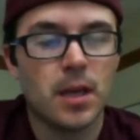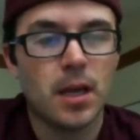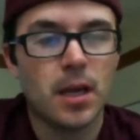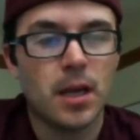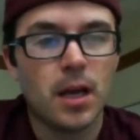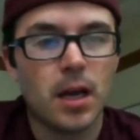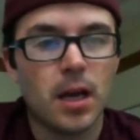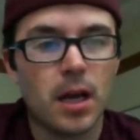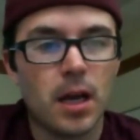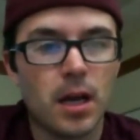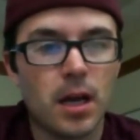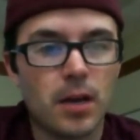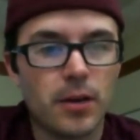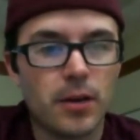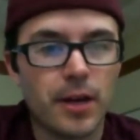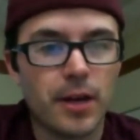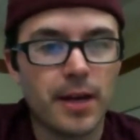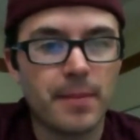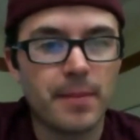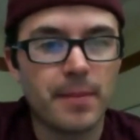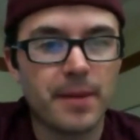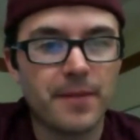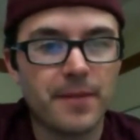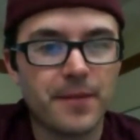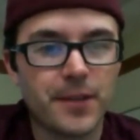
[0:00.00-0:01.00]
All
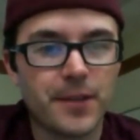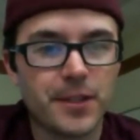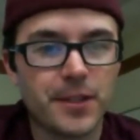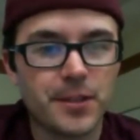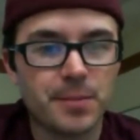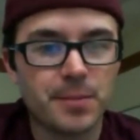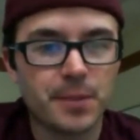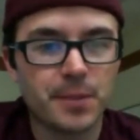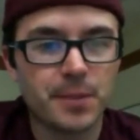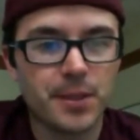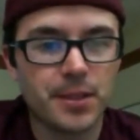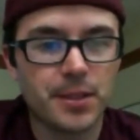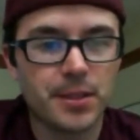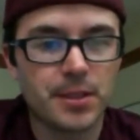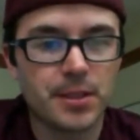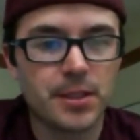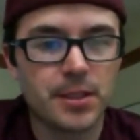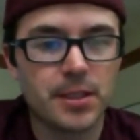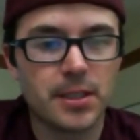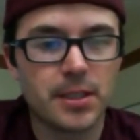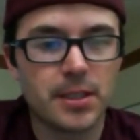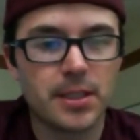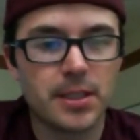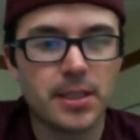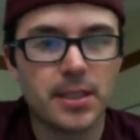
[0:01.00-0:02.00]
right, my first
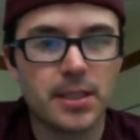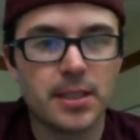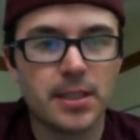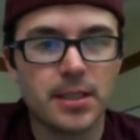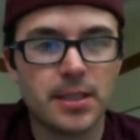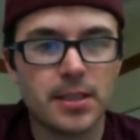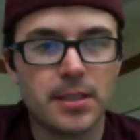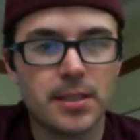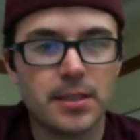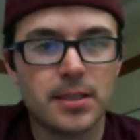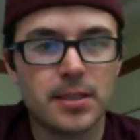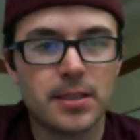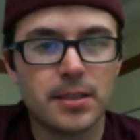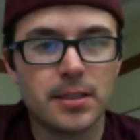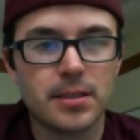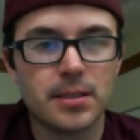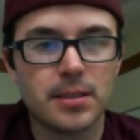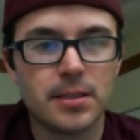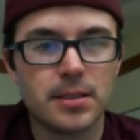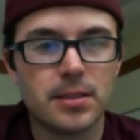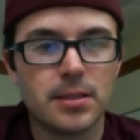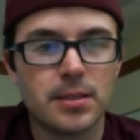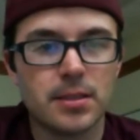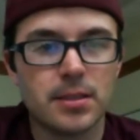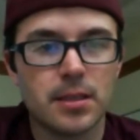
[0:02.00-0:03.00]
person
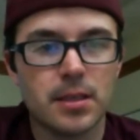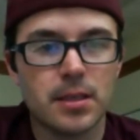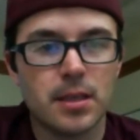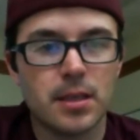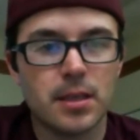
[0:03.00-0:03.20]
is